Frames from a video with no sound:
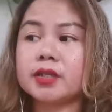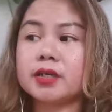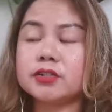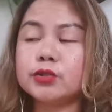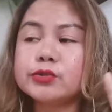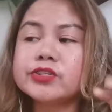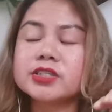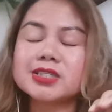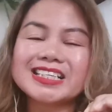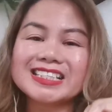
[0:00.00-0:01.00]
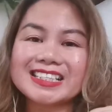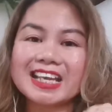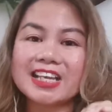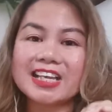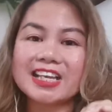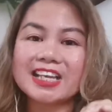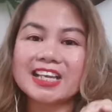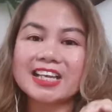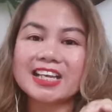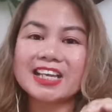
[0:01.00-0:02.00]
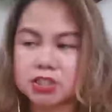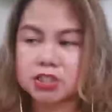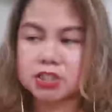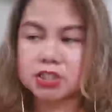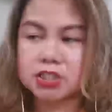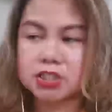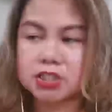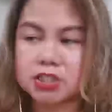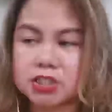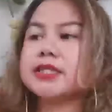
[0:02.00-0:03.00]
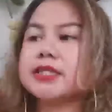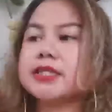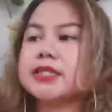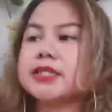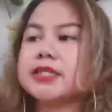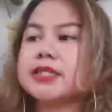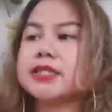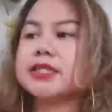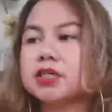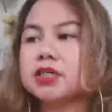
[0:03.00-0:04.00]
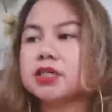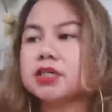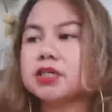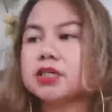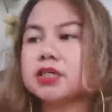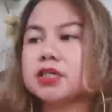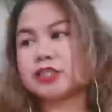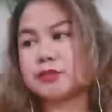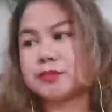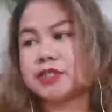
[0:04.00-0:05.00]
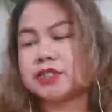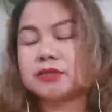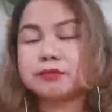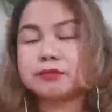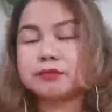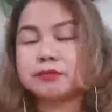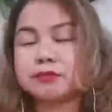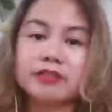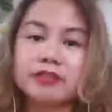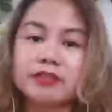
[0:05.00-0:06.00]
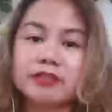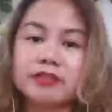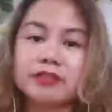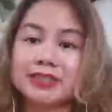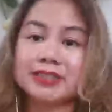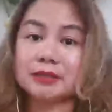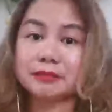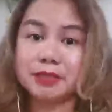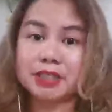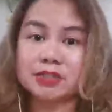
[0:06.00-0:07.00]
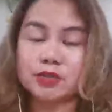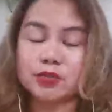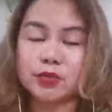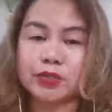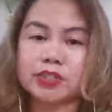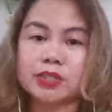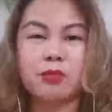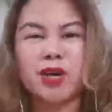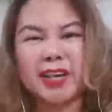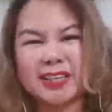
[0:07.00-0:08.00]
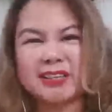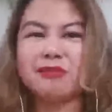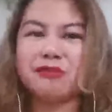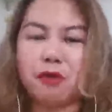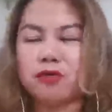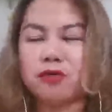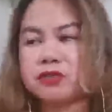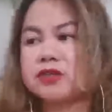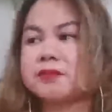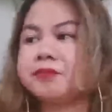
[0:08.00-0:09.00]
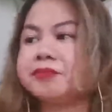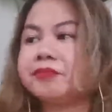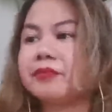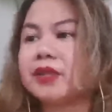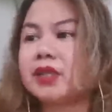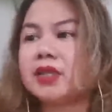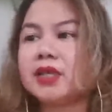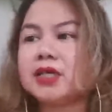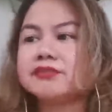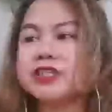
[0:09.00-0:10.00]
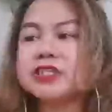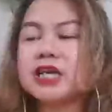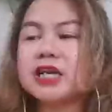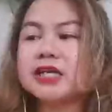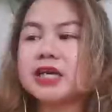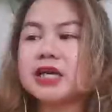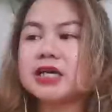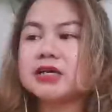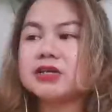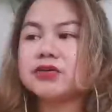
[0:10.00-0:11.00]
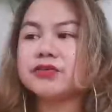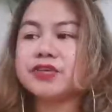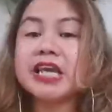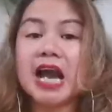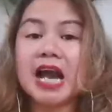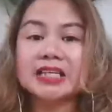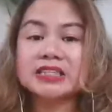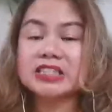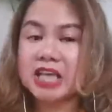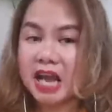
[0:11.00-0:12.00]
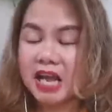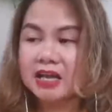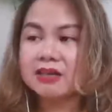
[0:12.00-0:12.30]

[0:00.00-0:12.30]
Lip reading: used instead of words. Then we have the Tamil, the land in the Tamil, so it's some kind of folk. Vijaya or Vijaya